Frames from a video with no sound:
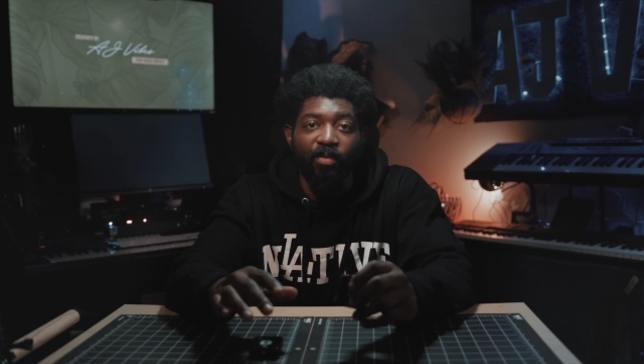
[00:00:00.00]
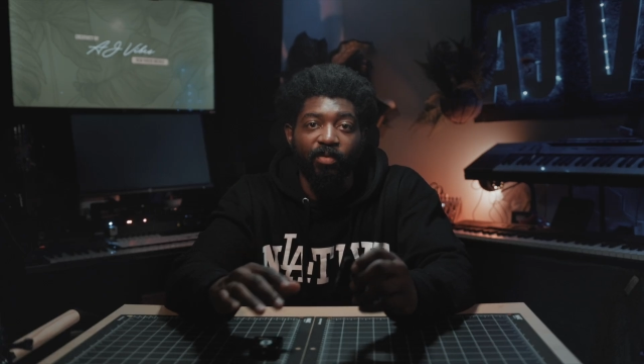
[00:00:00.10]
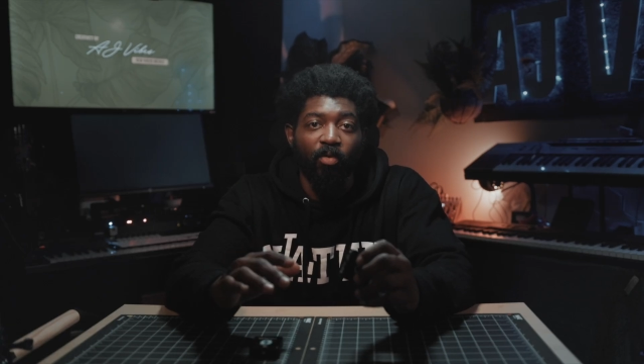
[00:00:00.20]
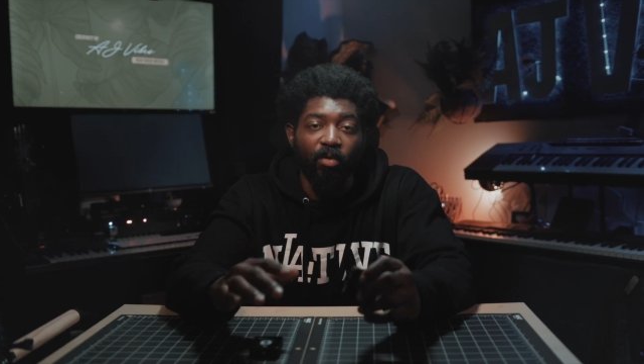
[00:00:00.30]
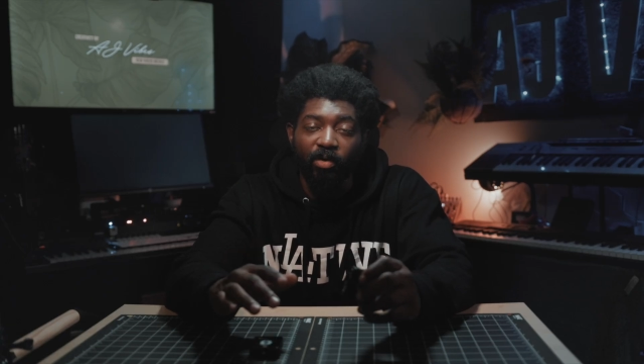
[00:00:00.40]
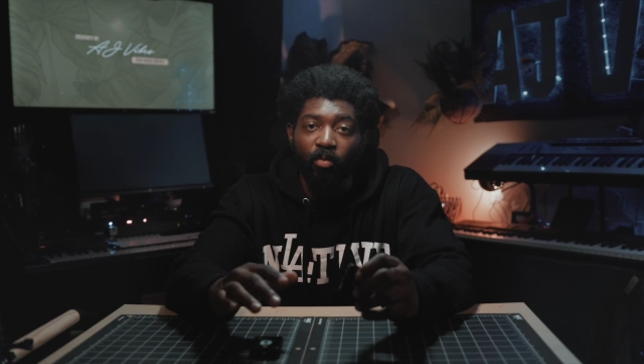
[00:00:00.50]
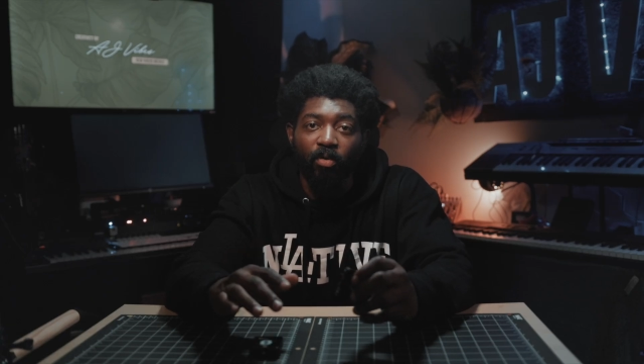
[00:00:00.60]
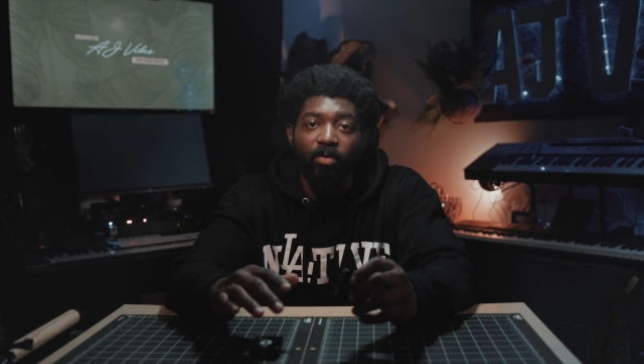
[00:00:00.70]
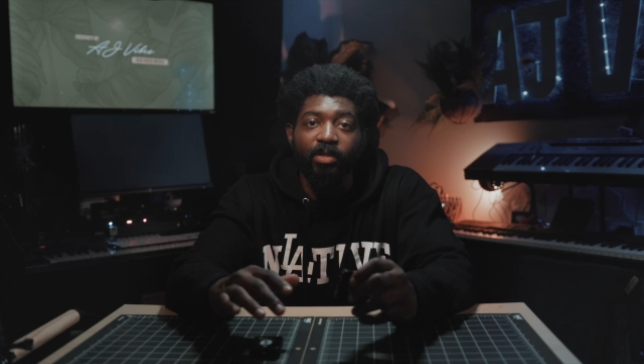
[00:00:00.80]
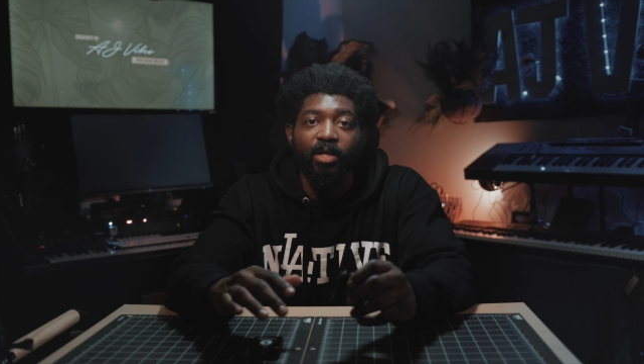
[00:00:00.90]
and recording
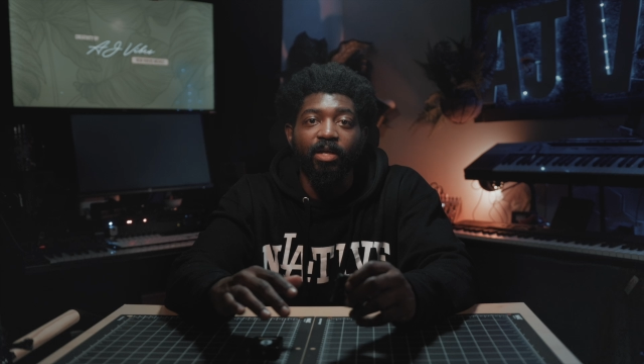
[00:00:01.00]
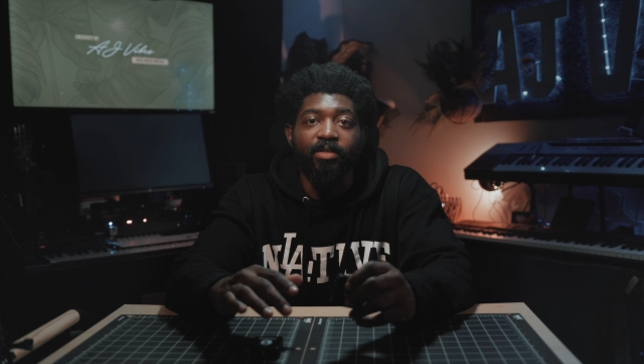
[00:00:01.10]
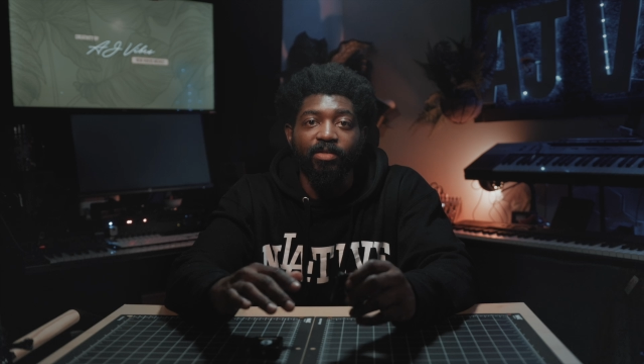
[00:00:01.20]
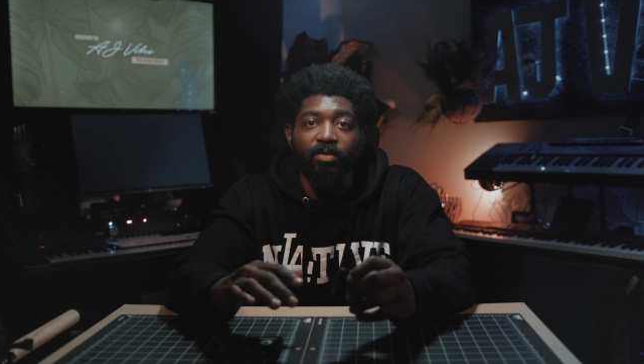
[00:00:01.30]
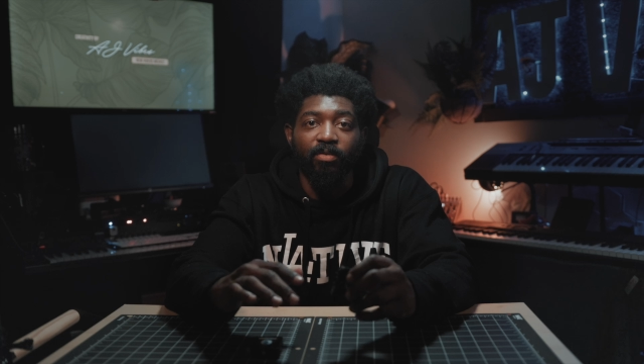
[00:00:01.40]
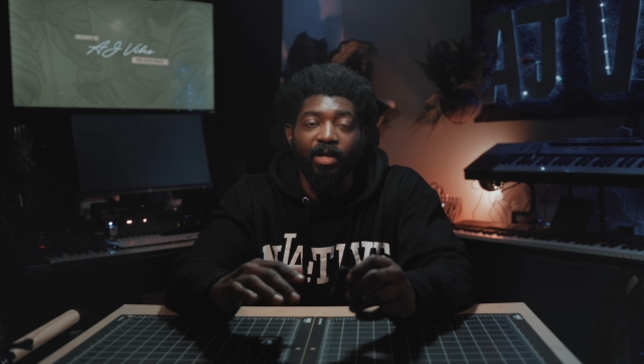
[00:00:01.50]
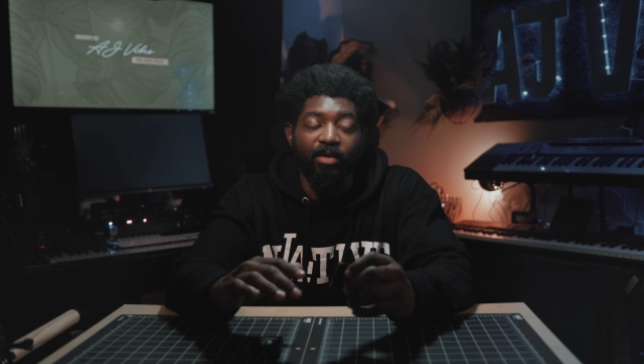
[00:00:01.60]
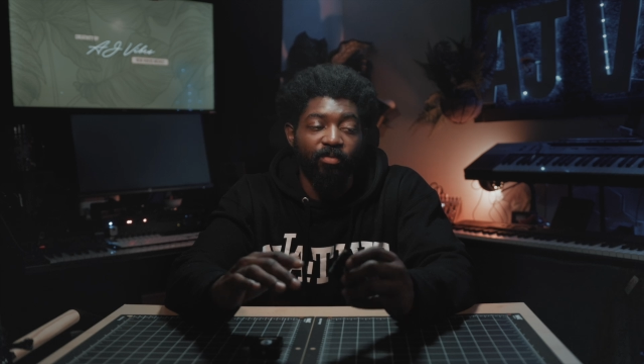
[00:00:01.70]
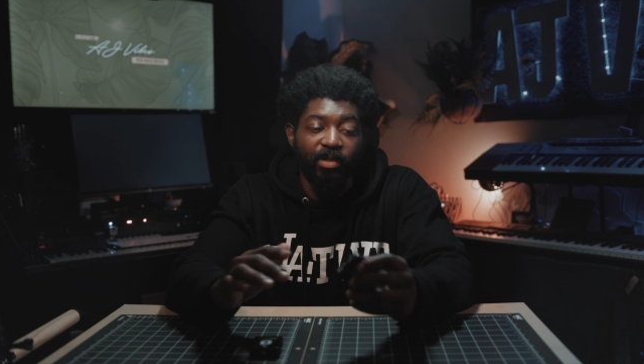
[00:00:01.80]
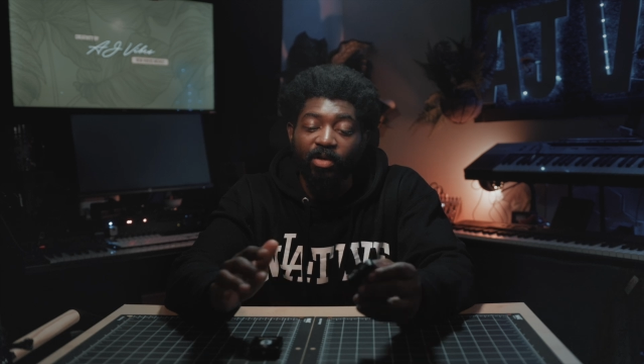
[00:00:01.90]
world, so
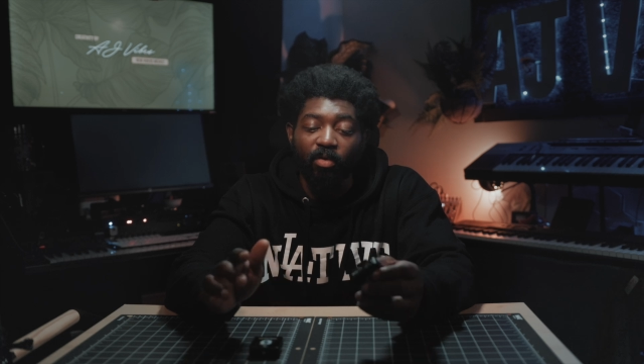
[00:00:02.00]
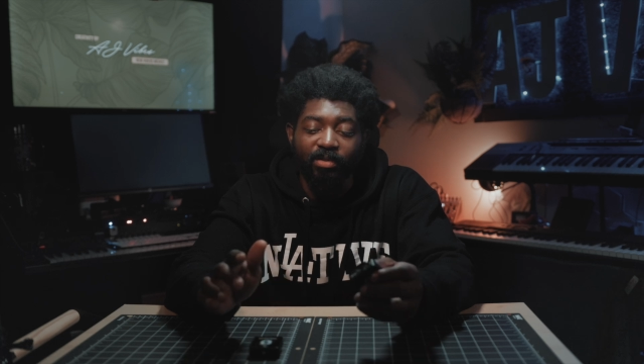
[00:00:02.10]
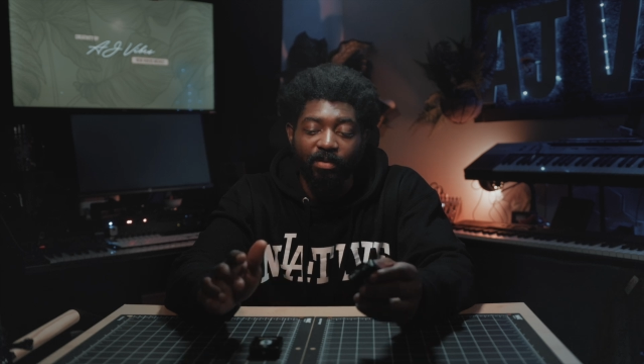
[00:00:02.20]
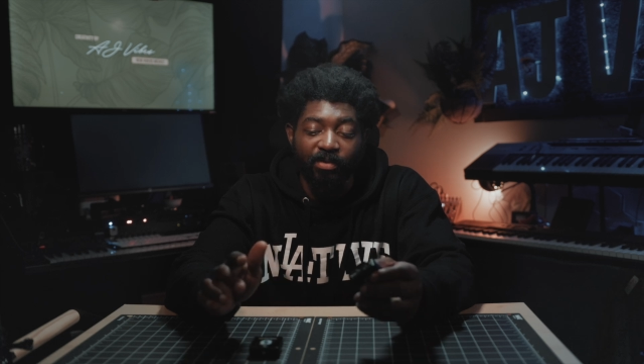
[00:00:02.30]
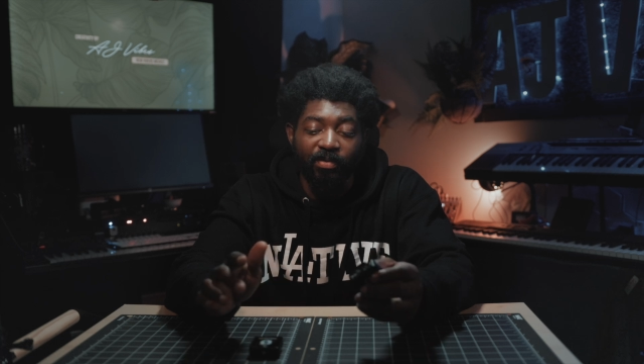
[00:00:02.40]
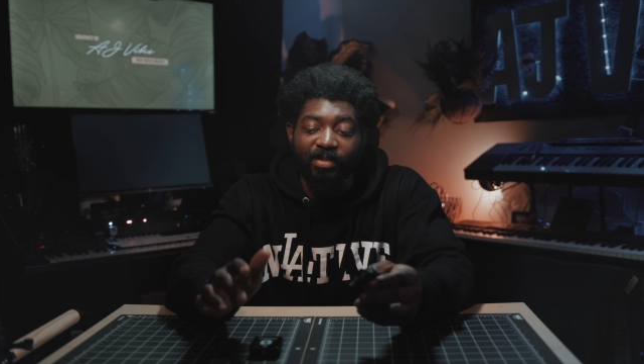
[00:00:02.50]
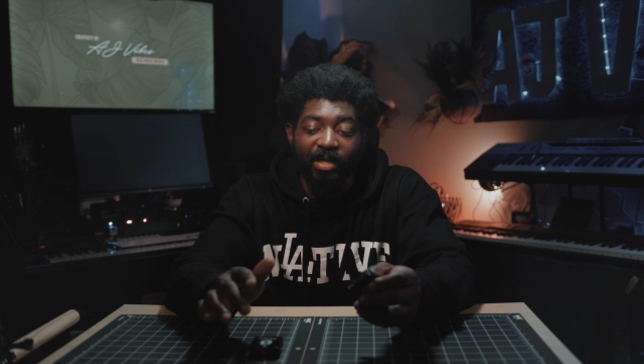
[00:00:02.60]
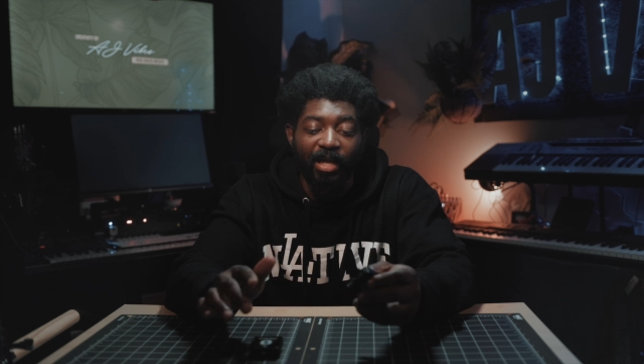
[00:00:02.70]
it really holds up to its